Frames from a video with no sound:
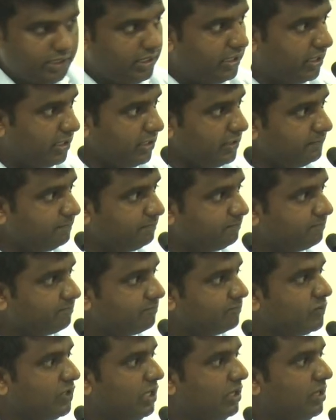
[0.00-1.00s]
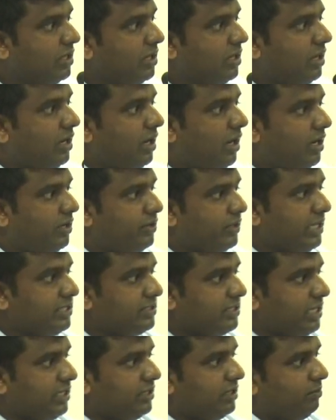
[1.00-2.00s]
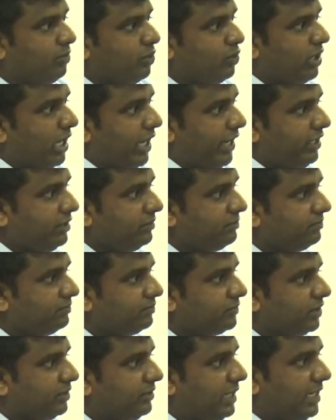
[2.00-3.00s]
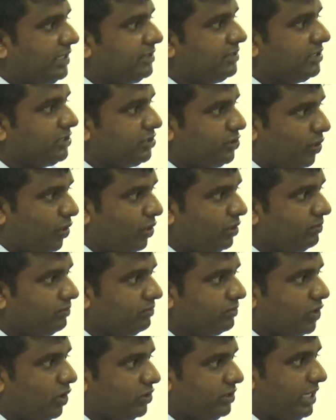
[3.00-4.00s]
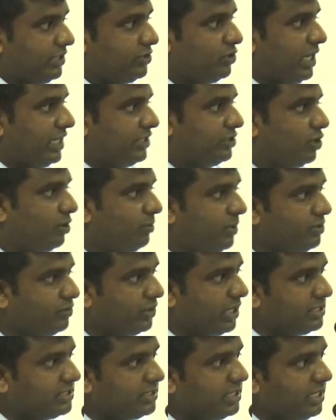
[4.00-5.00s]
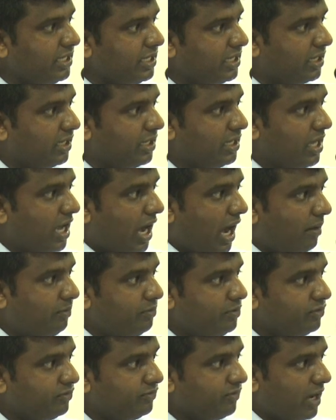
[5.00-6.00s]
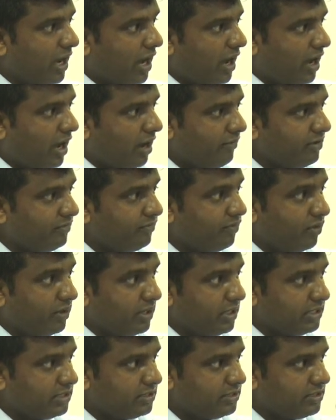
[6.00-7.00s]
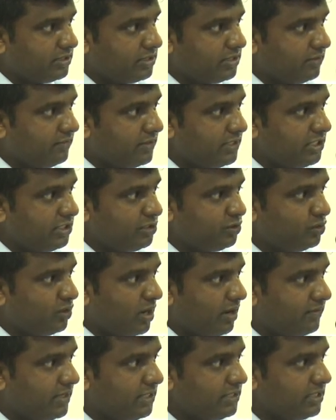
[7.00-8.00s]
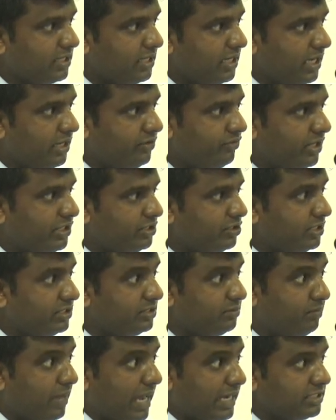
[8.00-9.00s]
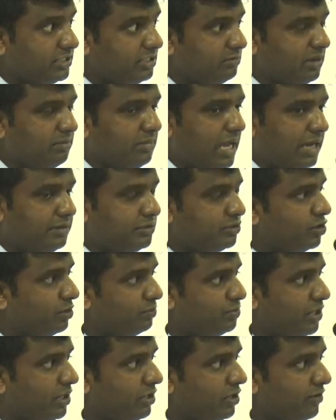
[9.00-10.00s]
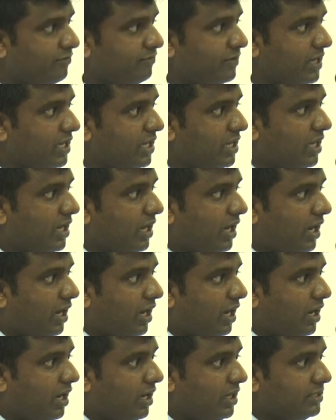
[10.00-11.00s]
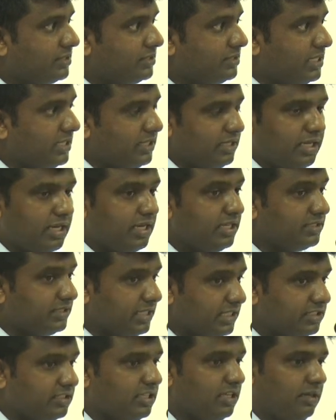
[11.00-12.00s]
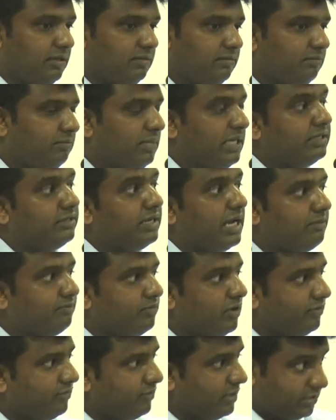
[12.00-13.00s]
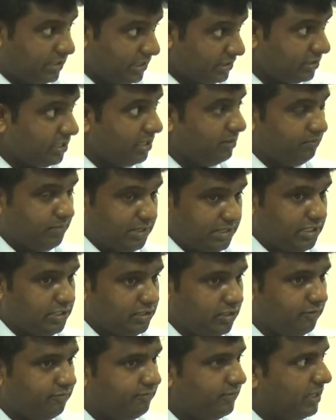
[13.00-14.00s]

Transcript: here, you can see in the blue line, that is the straw or the natural adsorbent. You can see here, up to after 72 hours, it reached its maximum adsorption of nearly 60% of